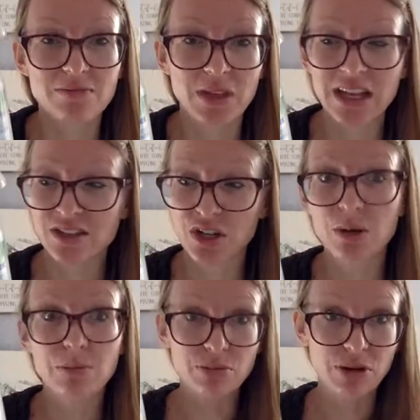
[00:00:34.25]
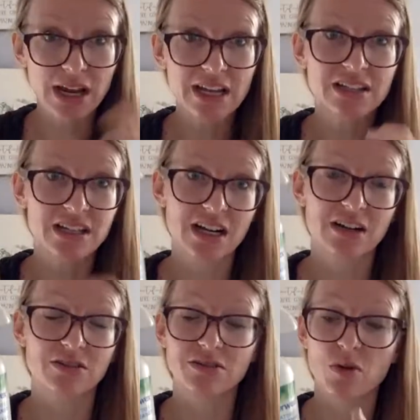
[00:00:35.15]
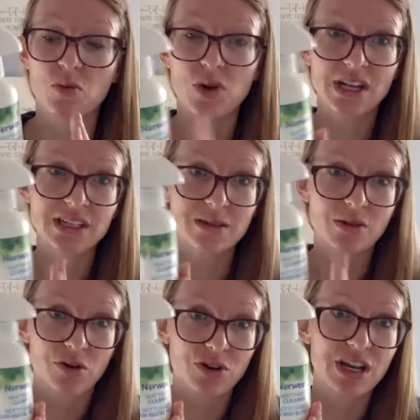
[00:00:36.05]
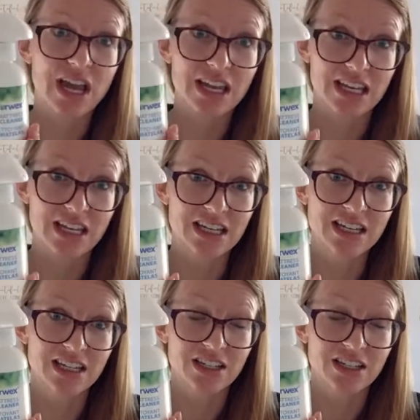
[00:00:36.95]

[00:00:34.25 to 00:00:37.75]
It's gonna break down what it's created